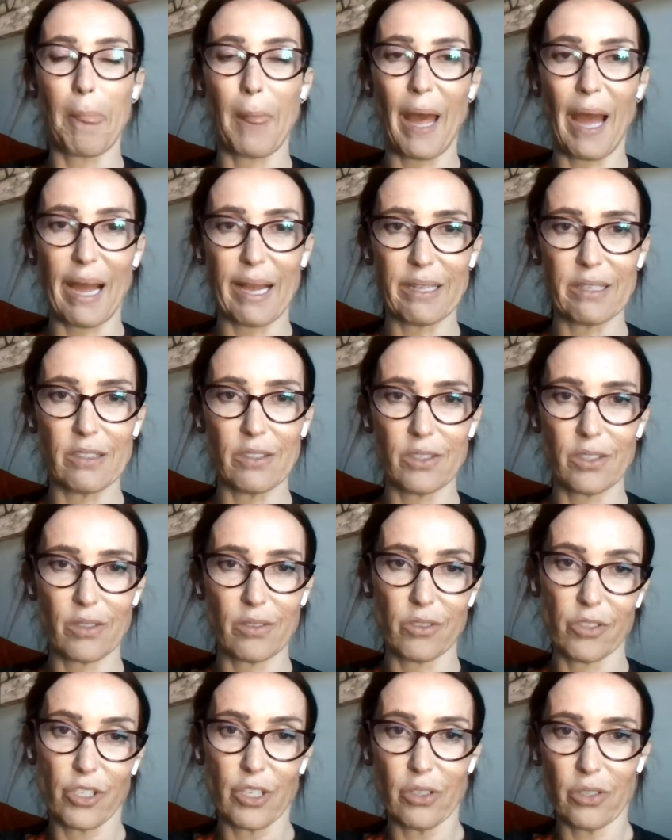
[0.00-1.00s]
and
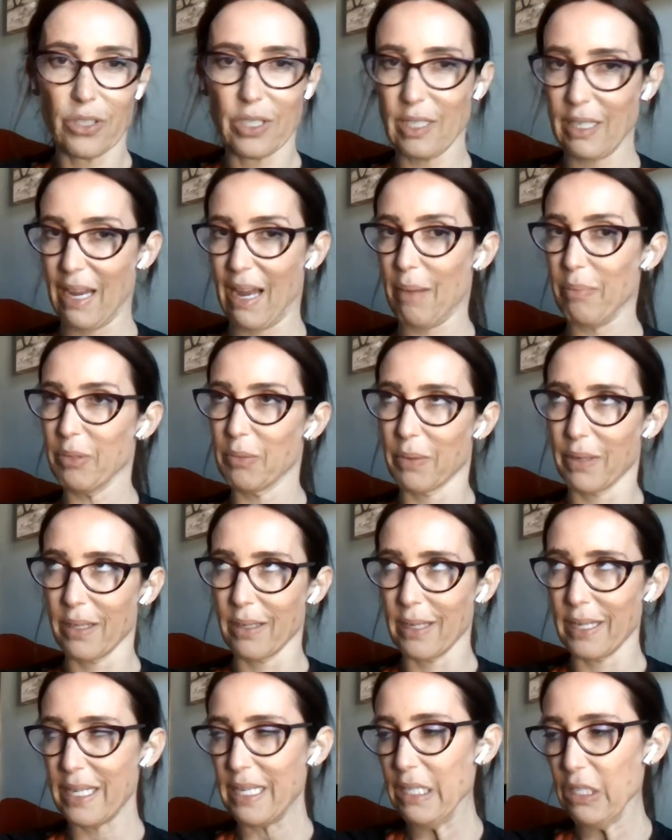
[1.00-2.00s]
she got stabbed by the
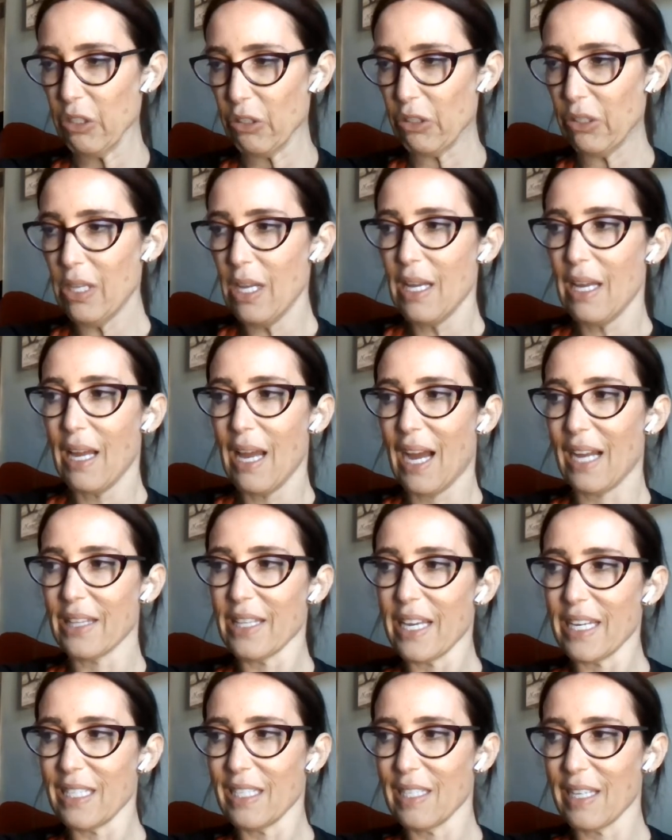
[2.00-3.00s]
needle. And
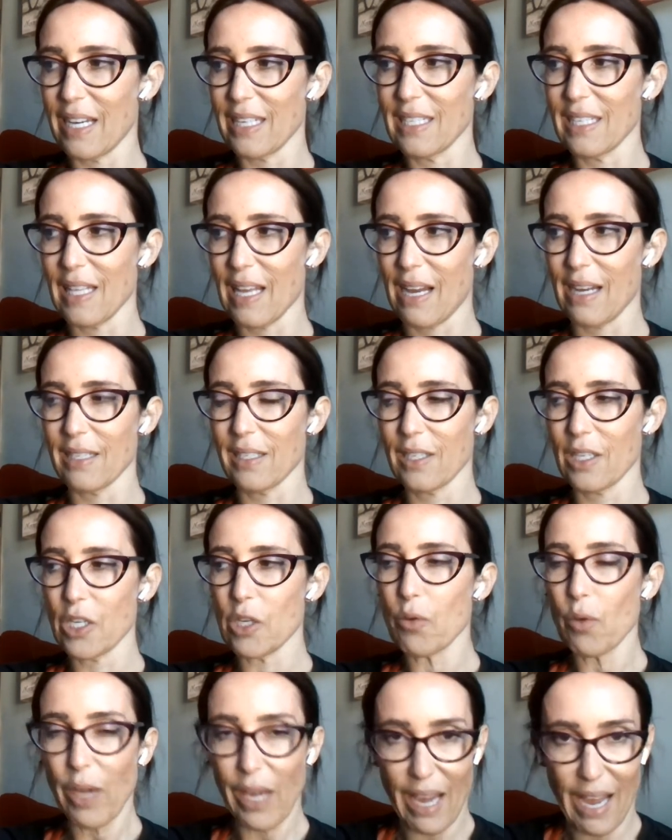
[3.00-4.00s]
they said that
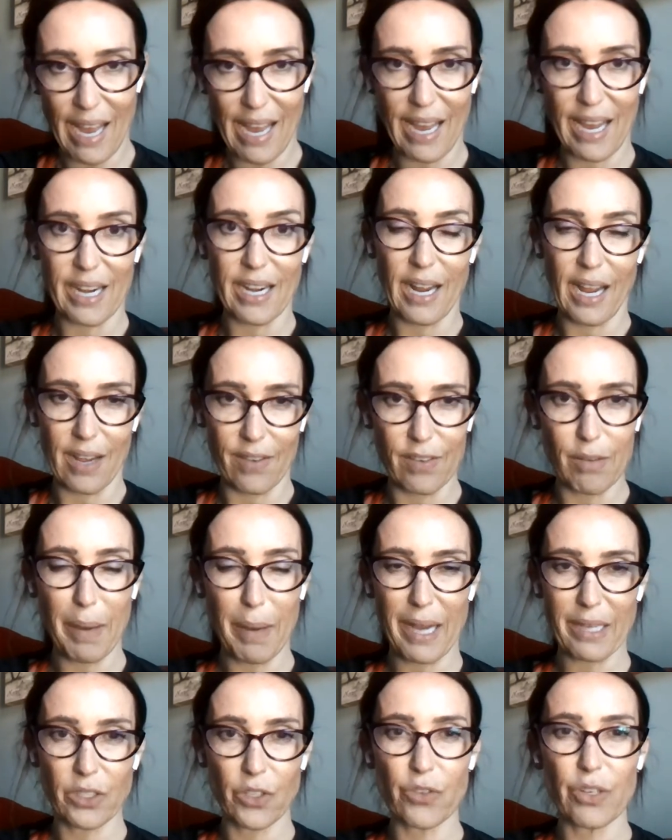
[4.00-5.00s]
you can have a
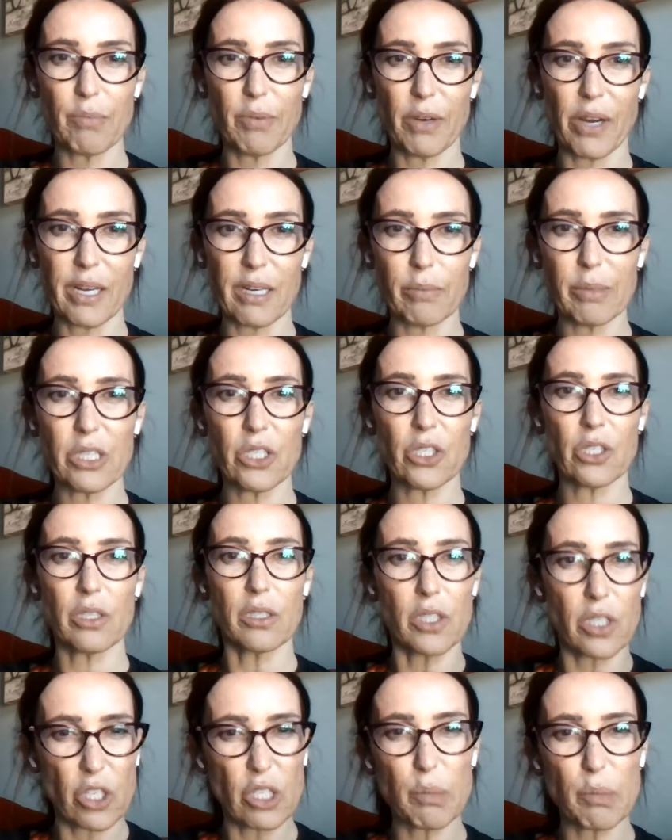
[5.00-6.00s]
battery by an omission.
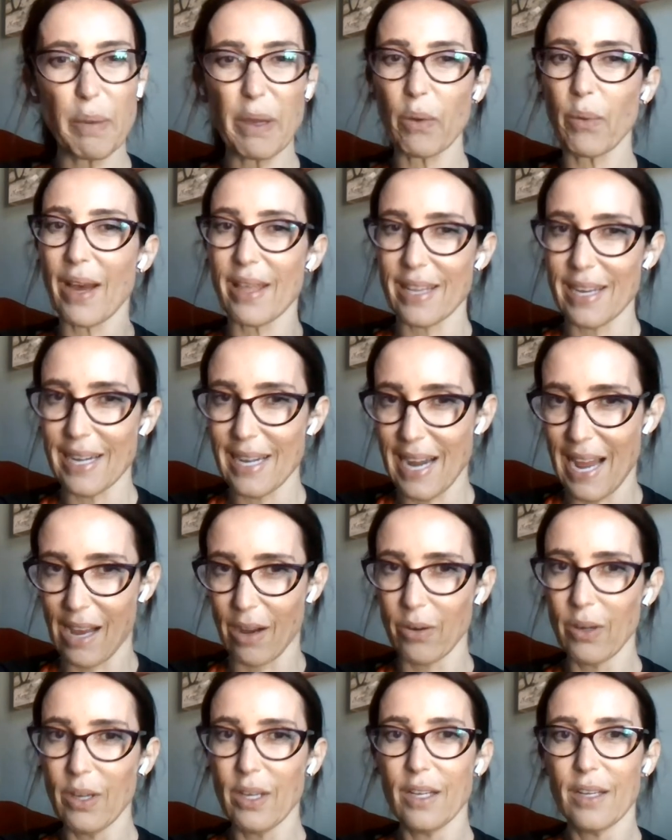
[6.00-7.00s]
So just be aware that
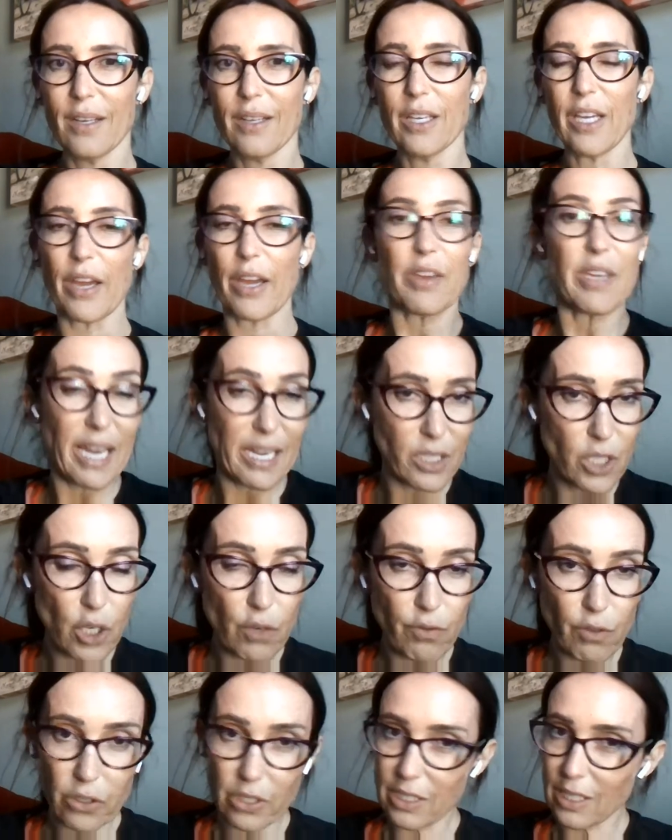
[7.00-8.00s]
now, yeah, yes,
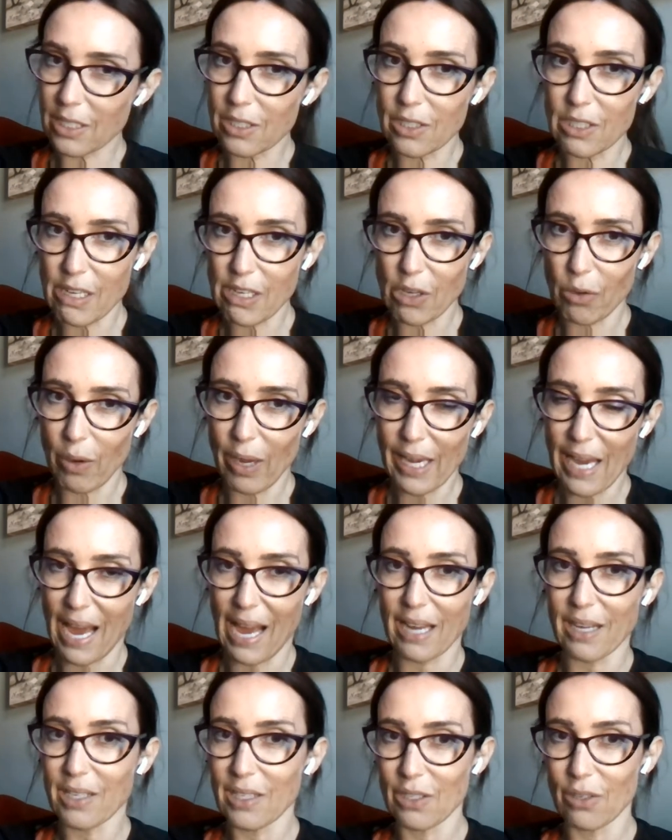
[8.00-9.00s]
you've got this continuing
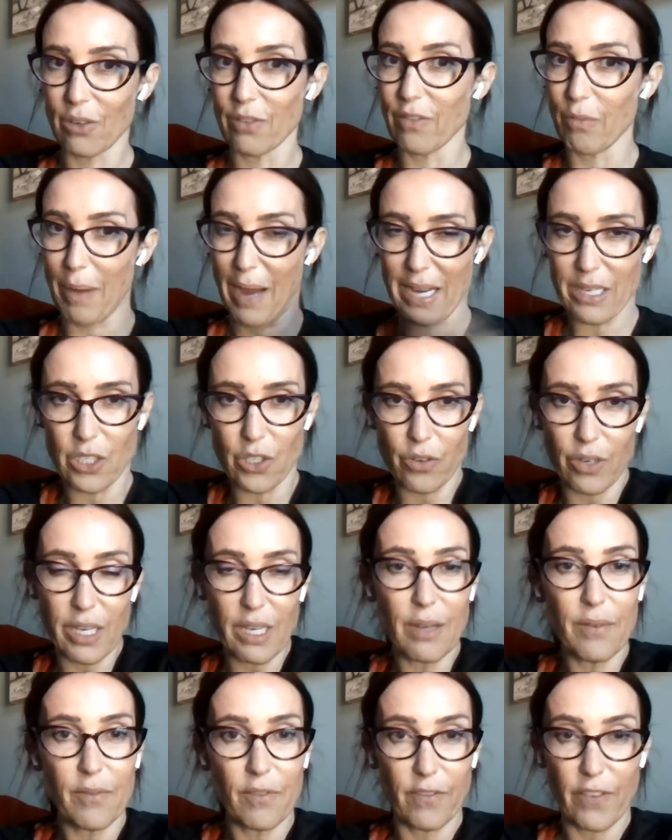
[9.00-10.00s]
act of a
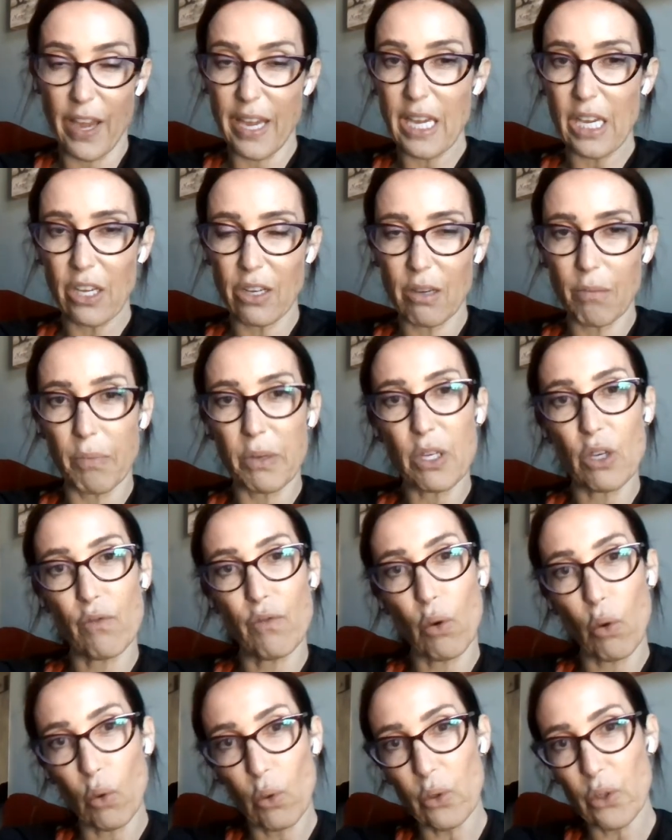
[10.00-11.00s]
battery, Fagan, but you've
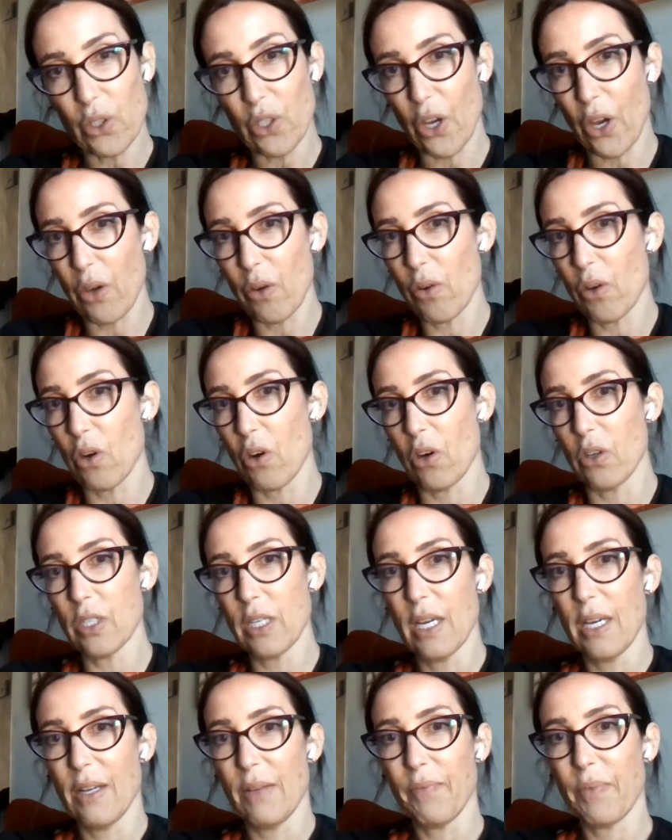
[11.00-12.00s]
also got
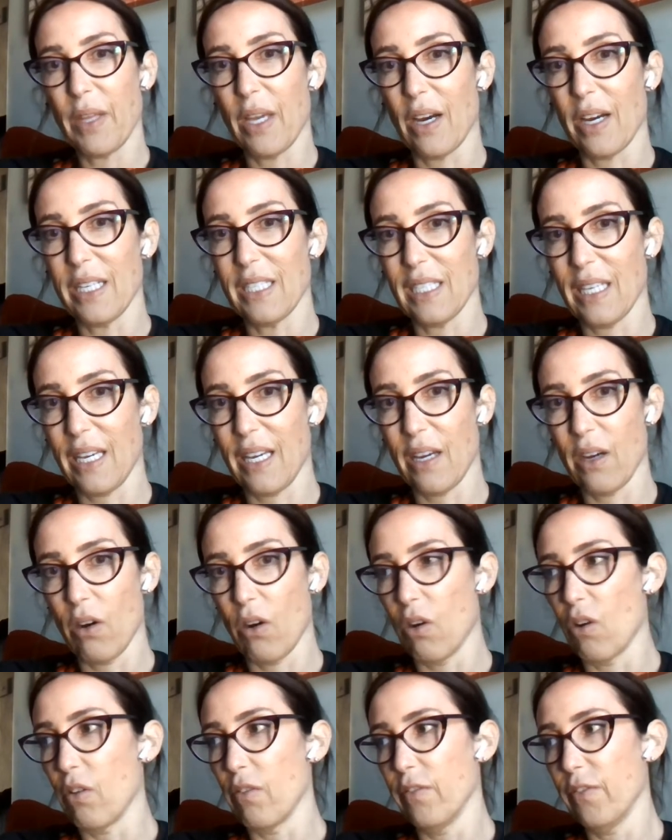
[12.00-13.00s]
the idea
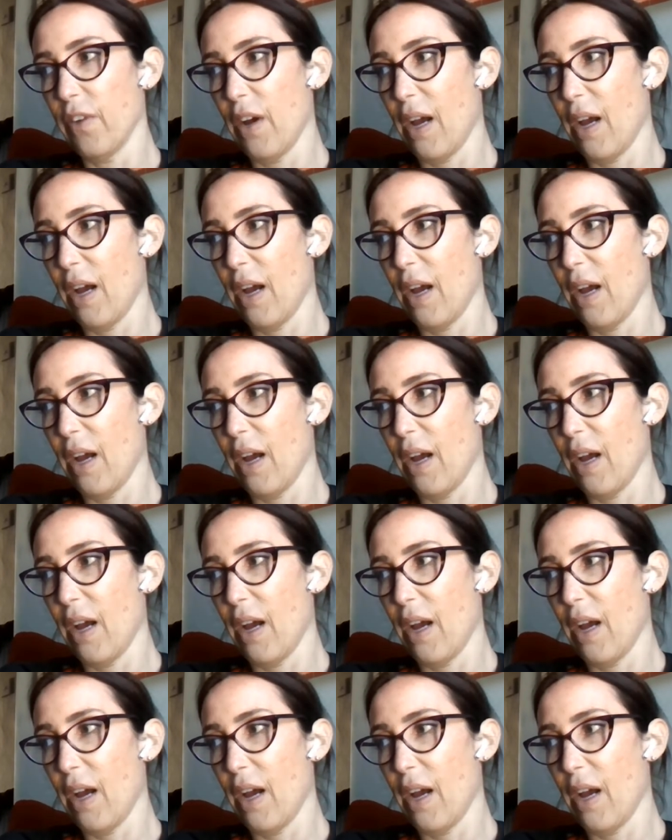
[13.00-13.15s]
of